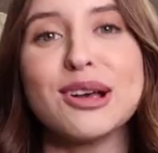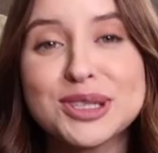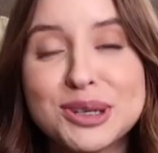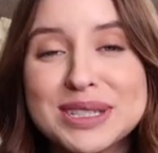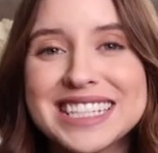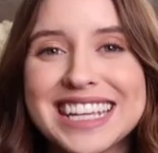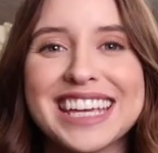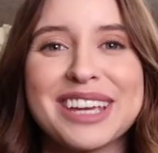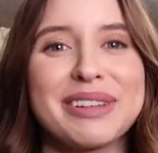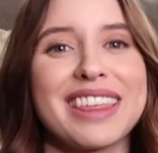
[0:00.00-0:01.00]
Also,
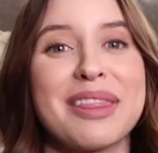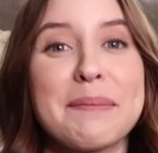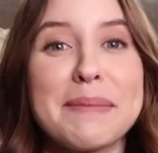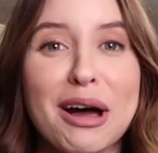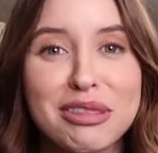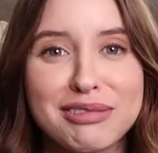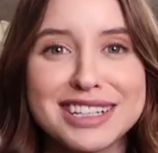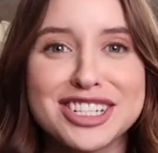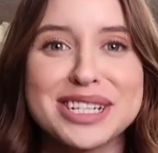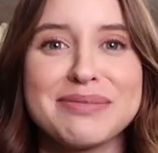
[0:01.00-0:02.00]
sticking within the mouth
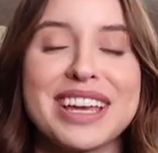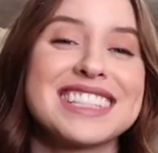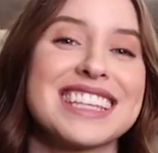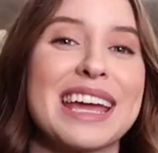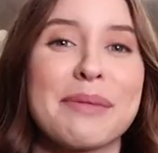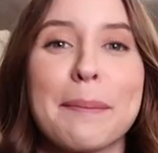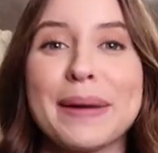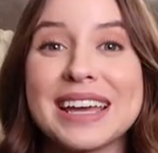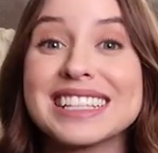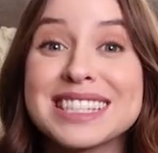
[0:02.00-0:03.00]
region, because I am a
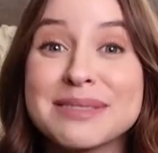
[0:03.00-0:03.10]
big